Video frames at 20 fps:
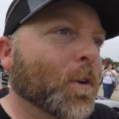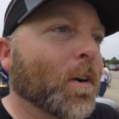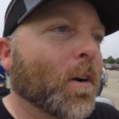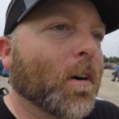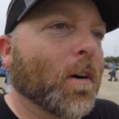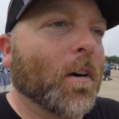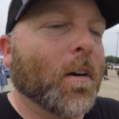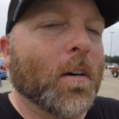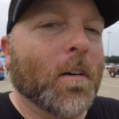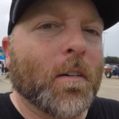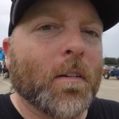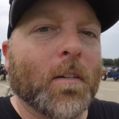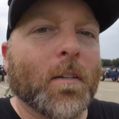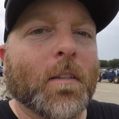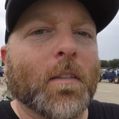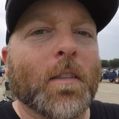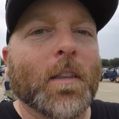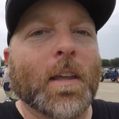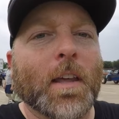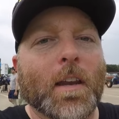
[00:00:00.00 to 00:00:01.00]
car
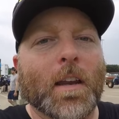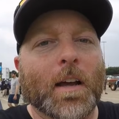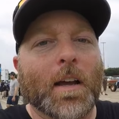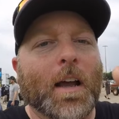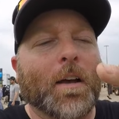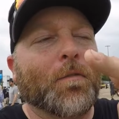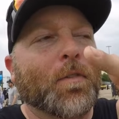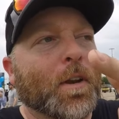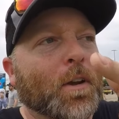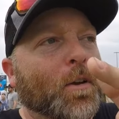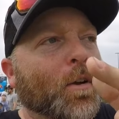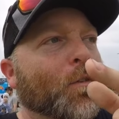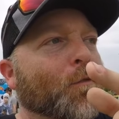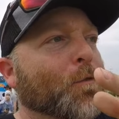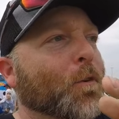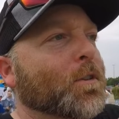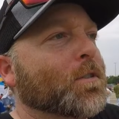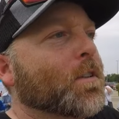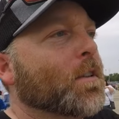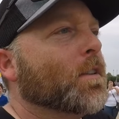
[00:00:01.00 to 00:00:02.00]
that I got video
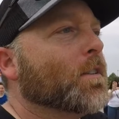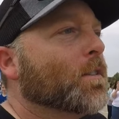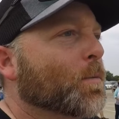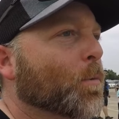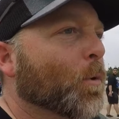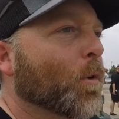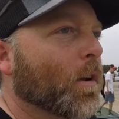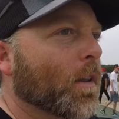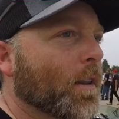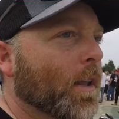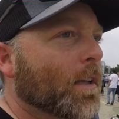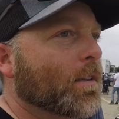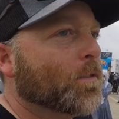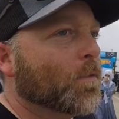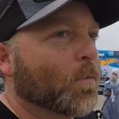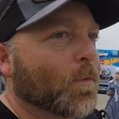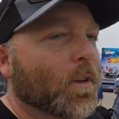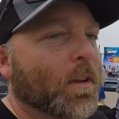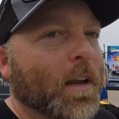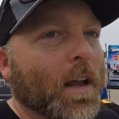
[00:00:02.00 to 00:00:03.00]
of first thing this morning, that's
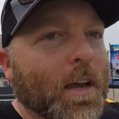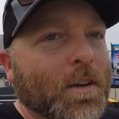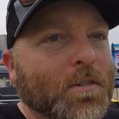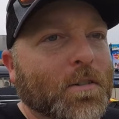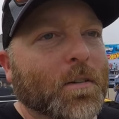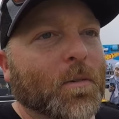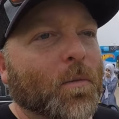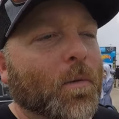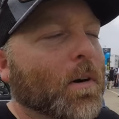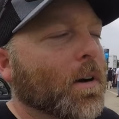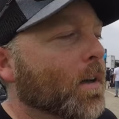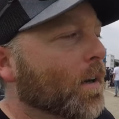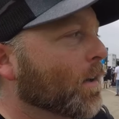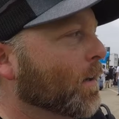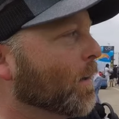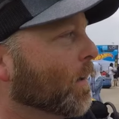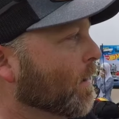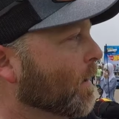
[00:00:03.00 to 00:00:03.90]
the one that actually won.